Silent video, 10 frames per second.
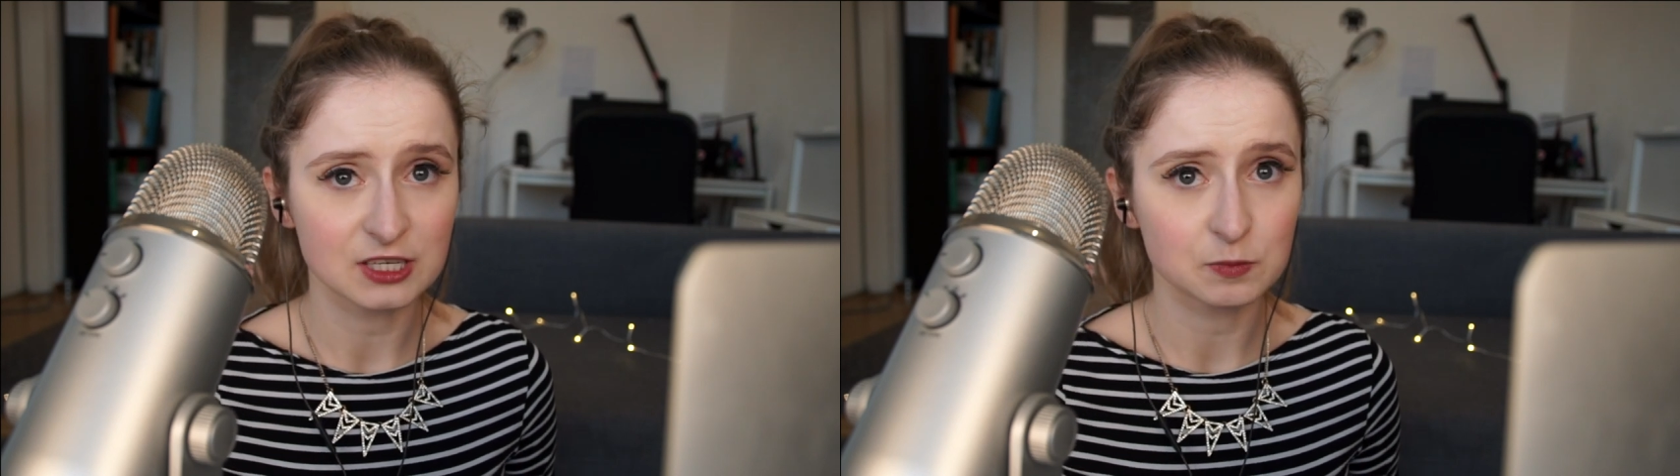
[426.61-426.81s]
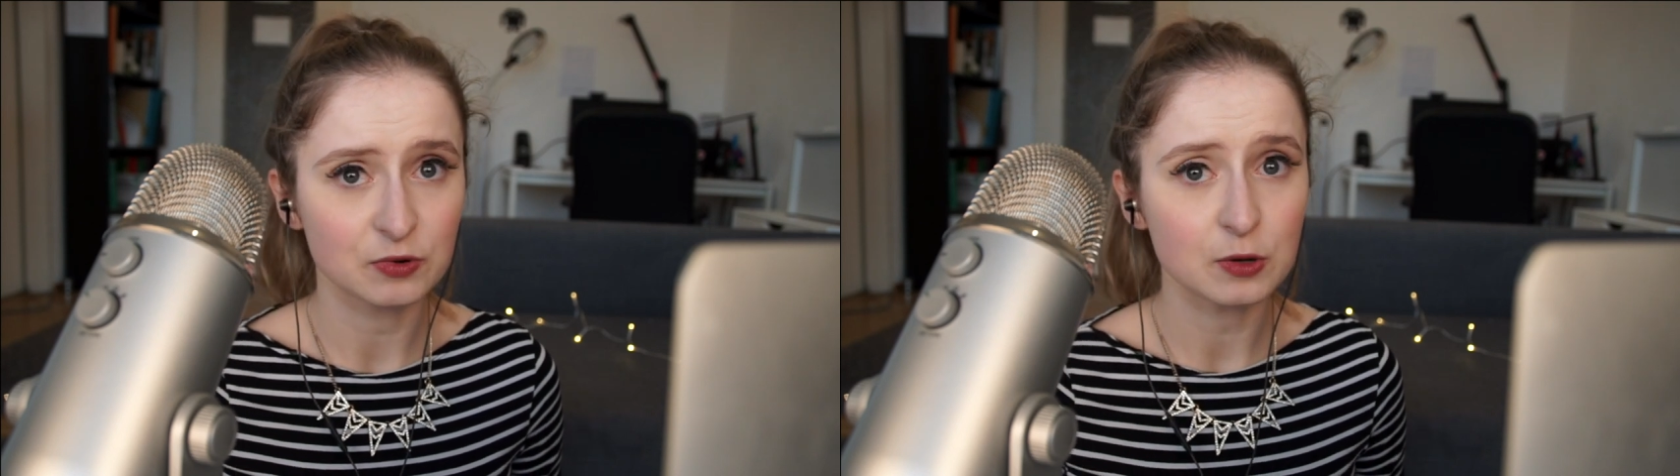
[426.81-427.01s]

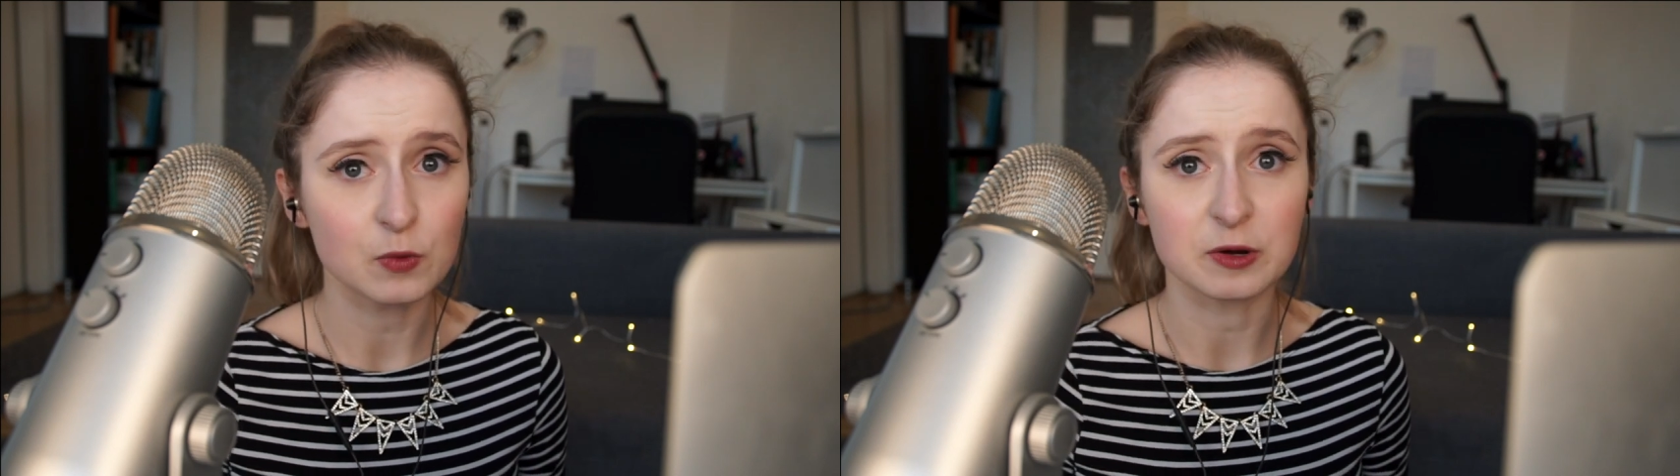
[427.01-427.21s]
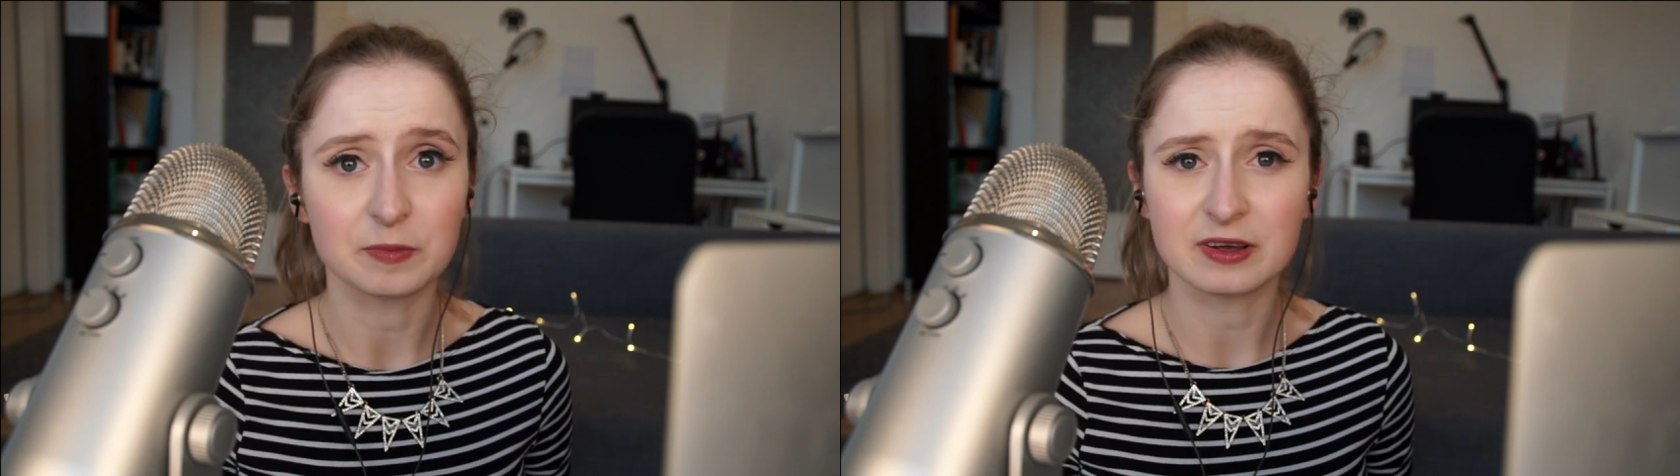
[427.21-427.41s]
is pretty
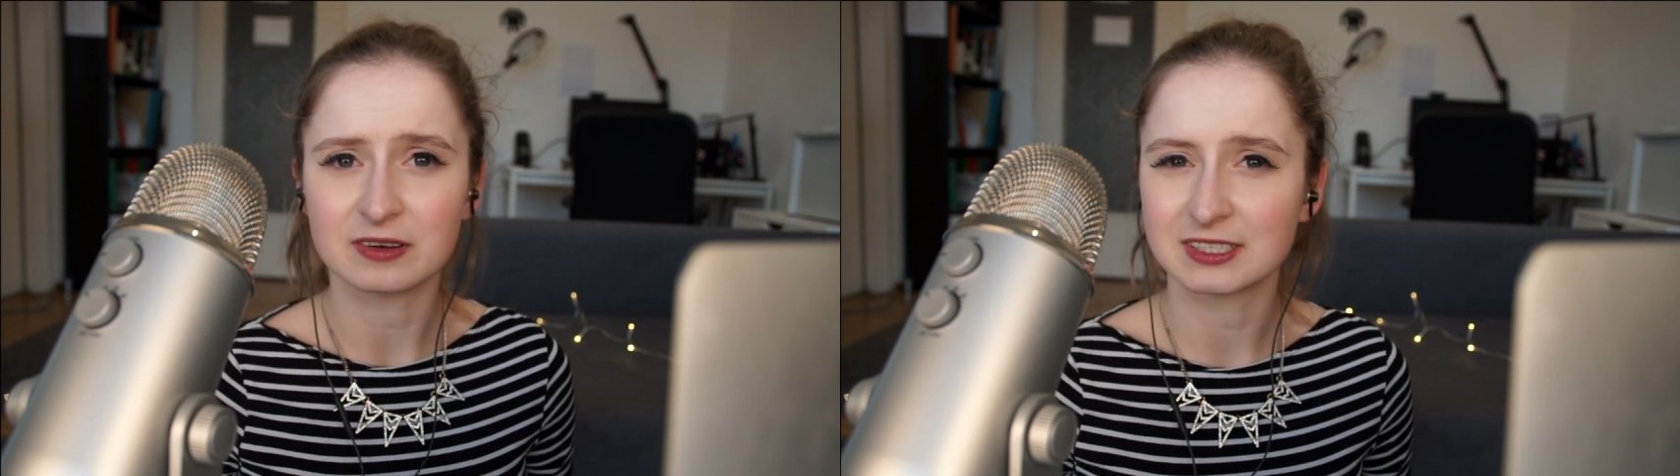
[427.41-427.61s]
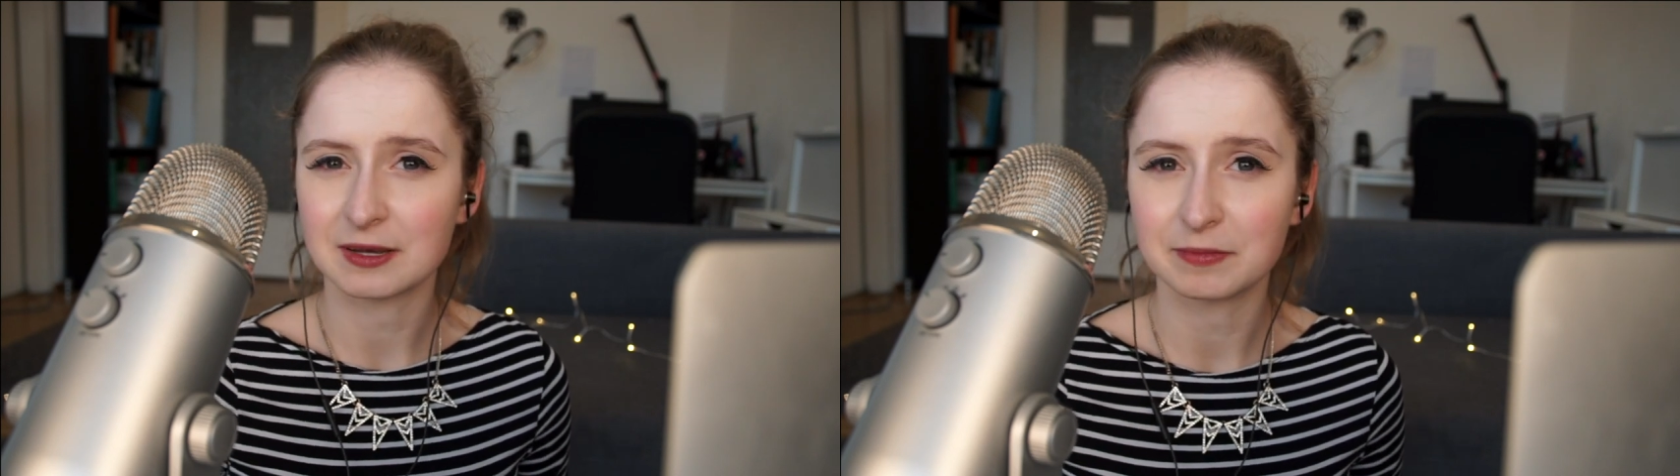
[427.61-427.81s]
weird,
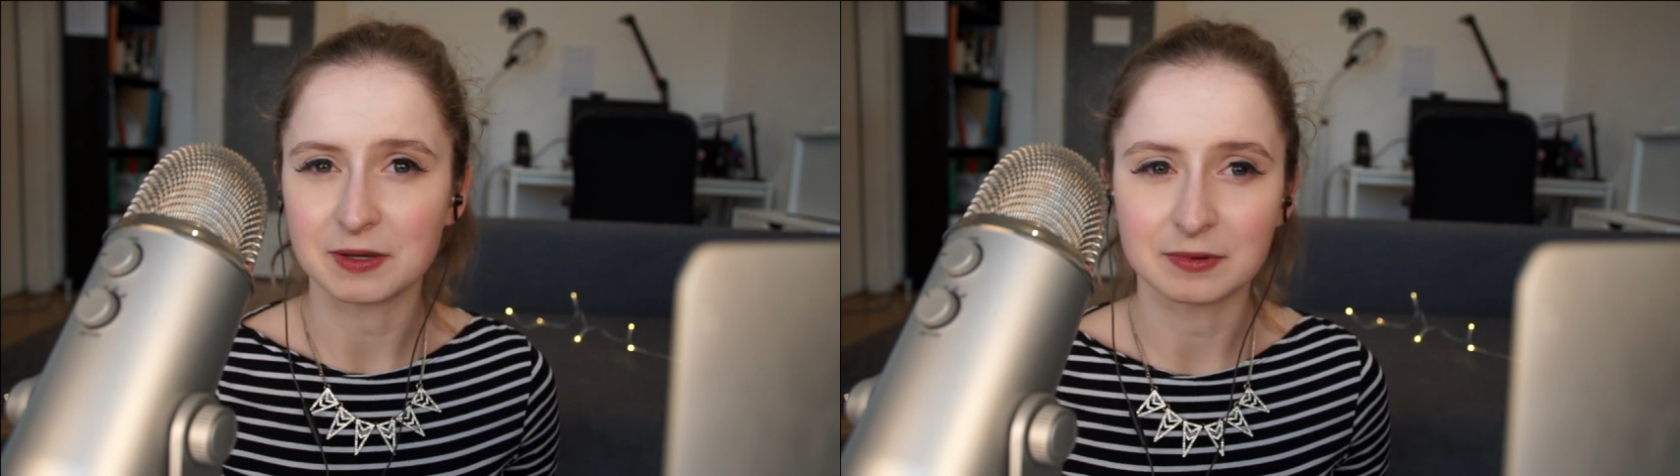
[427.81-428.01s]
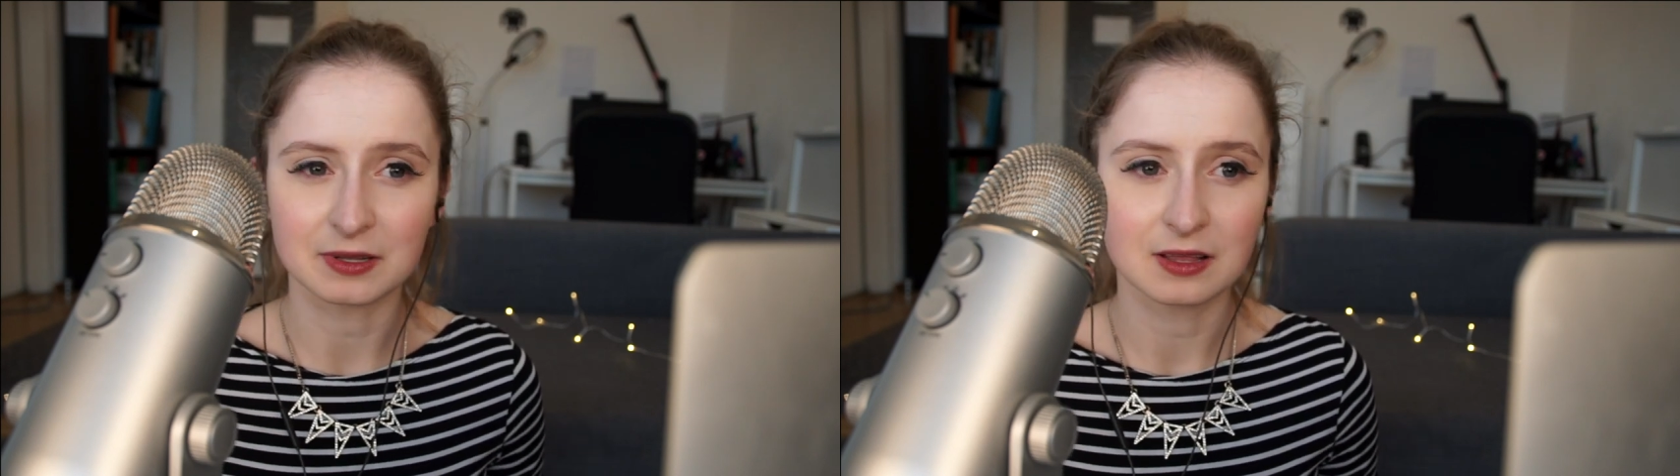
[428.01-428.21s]
because some
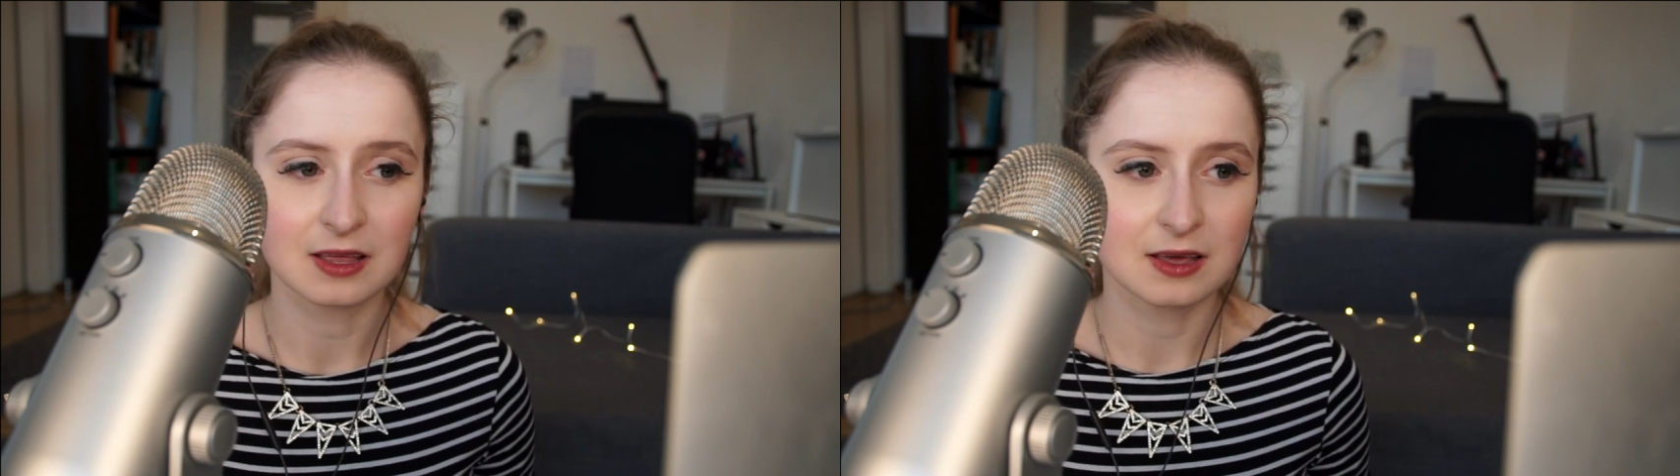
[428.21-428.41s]
people